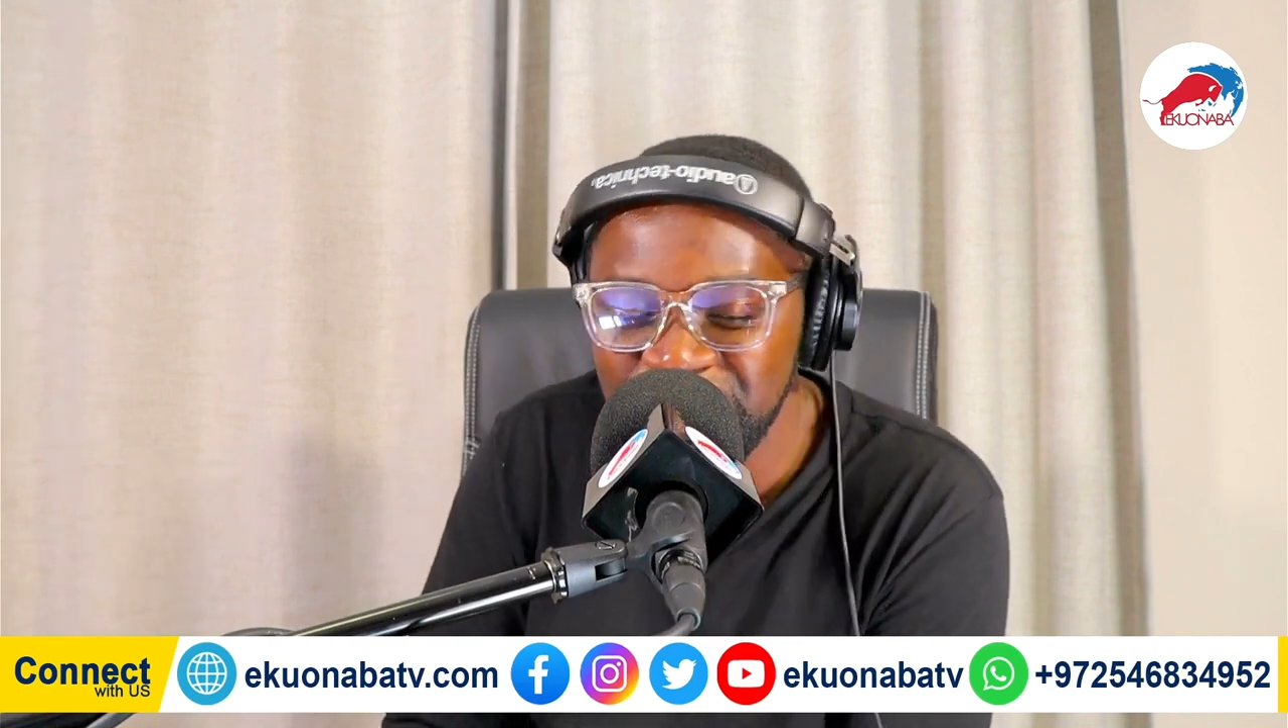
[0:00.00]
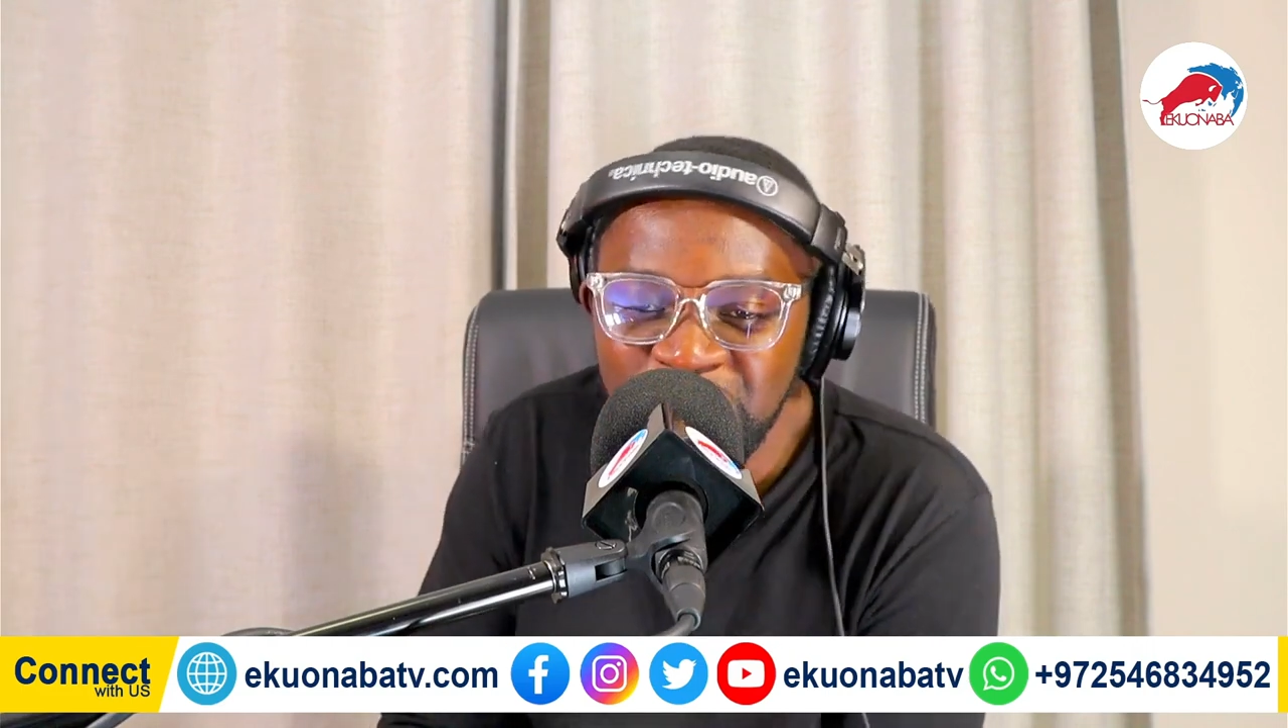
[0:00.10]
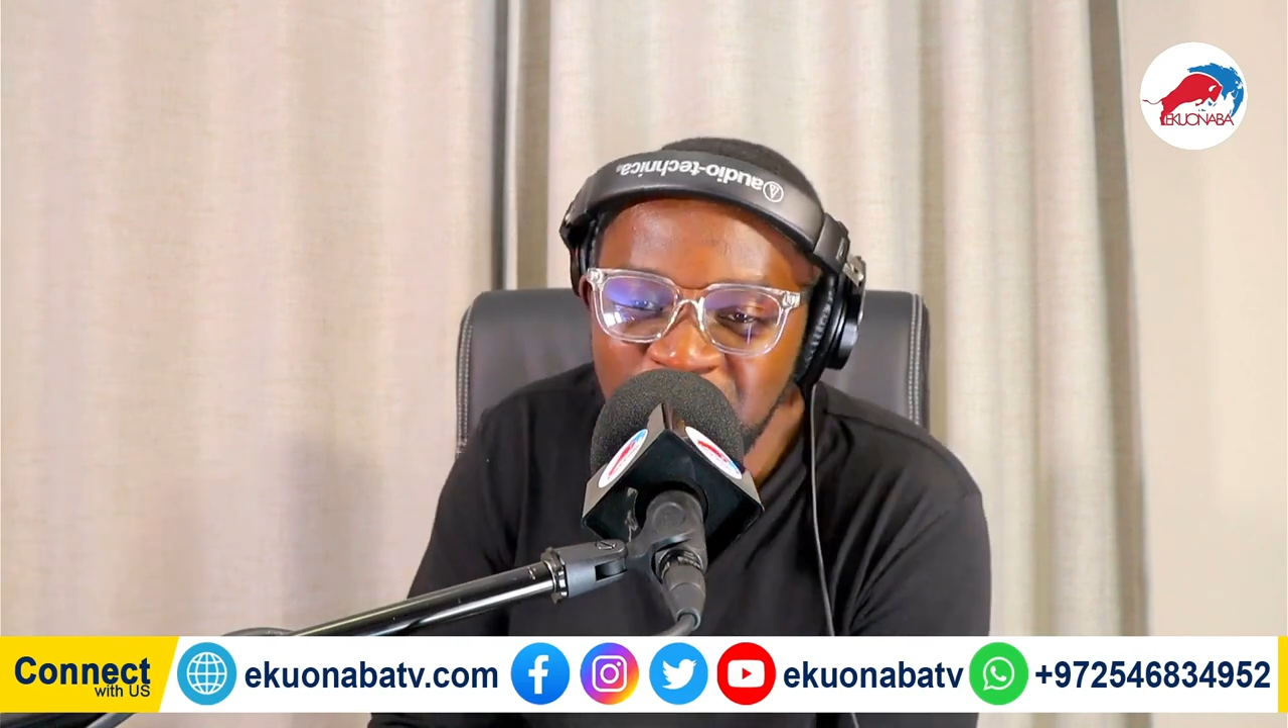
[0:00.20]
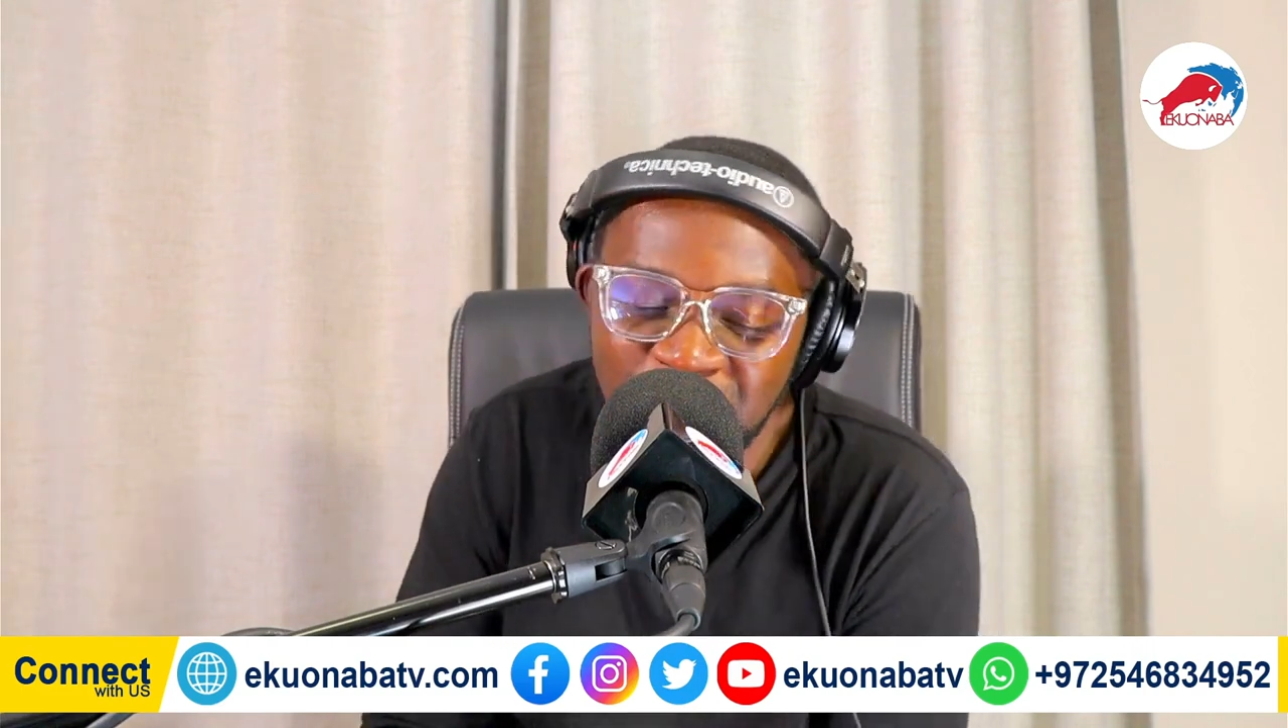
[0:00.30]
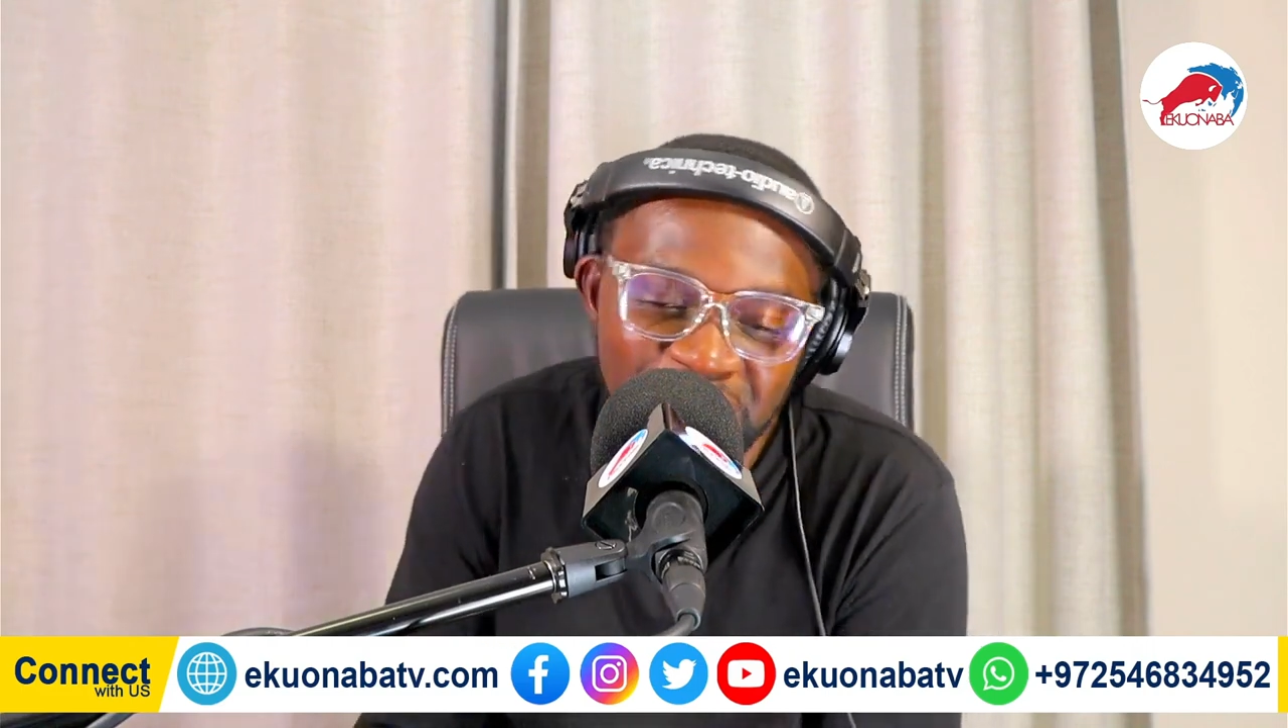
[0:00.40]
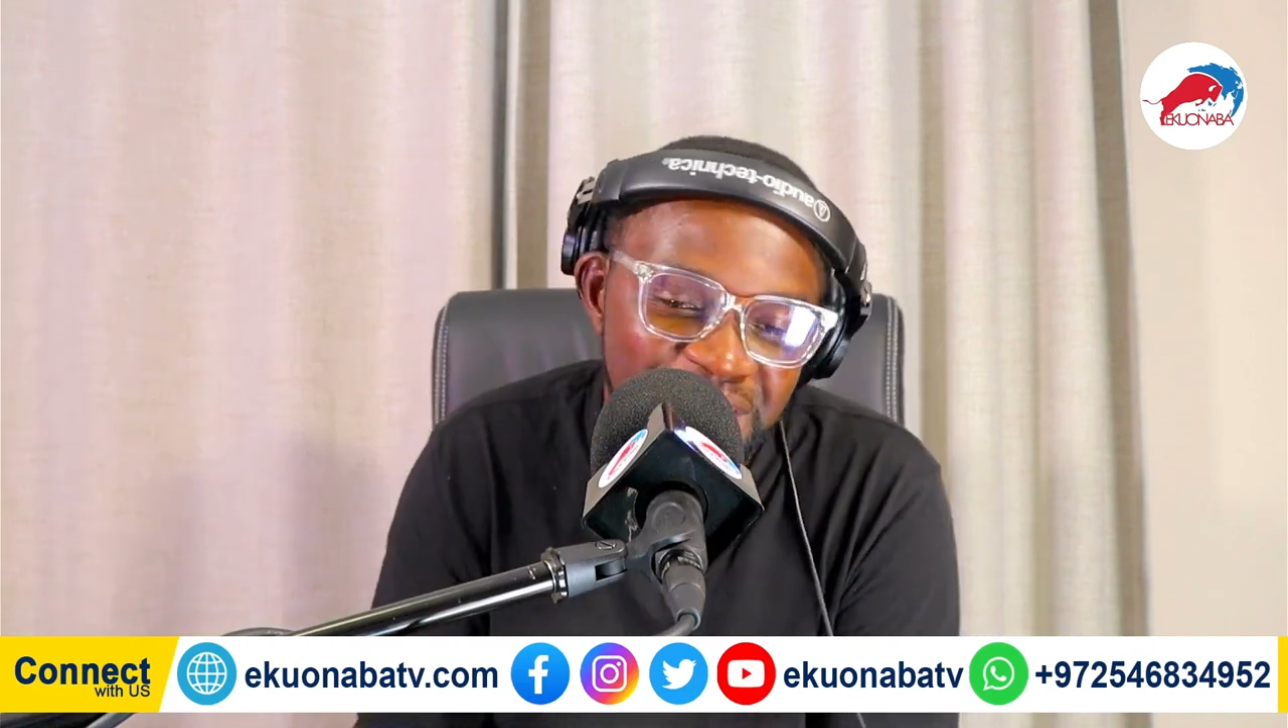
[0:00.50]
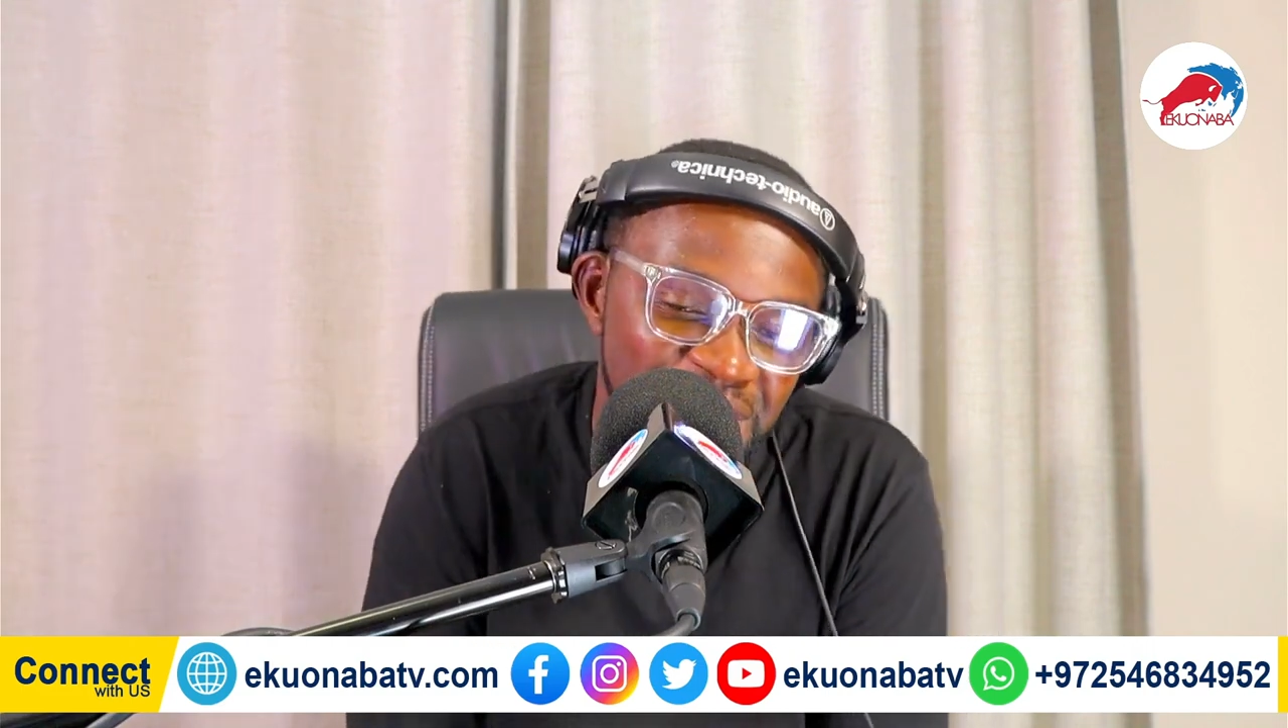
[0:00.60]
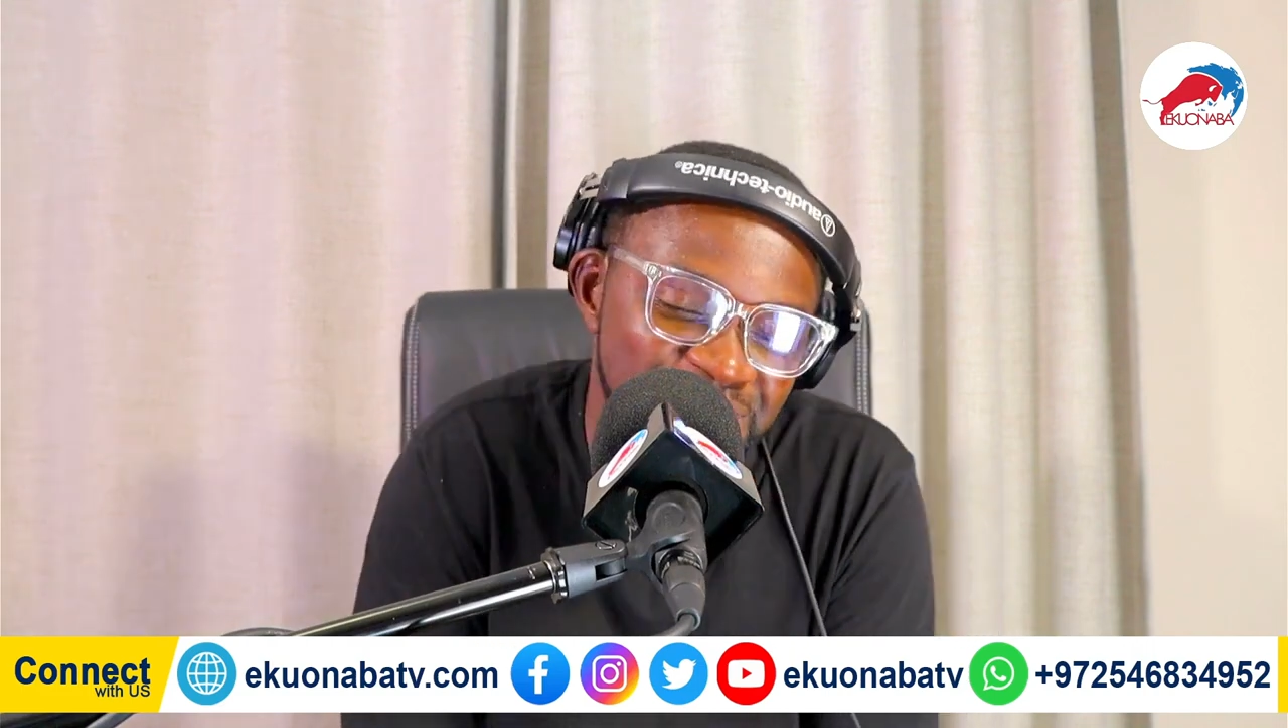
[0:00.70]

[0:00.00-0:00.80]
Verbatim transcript: We again any